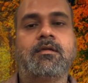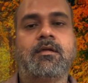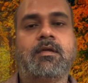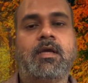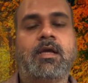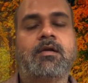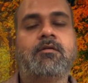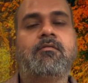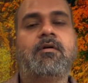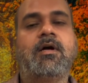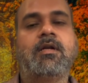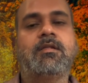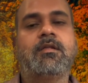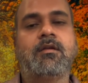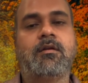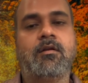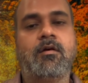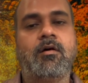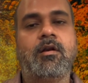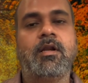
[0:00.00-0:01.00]
acquire the
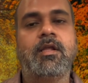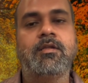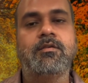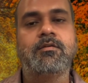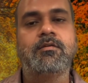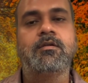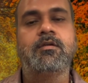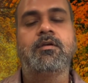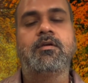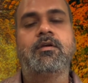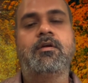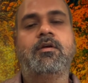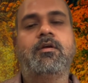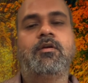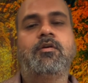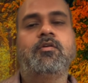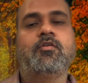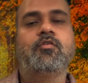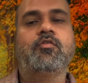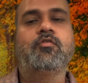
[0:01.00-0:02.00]
knowledge
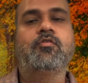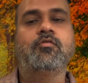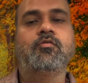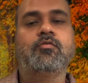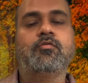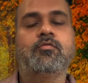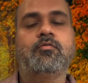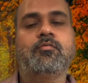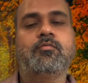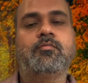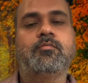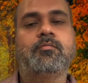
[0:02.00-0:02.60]
to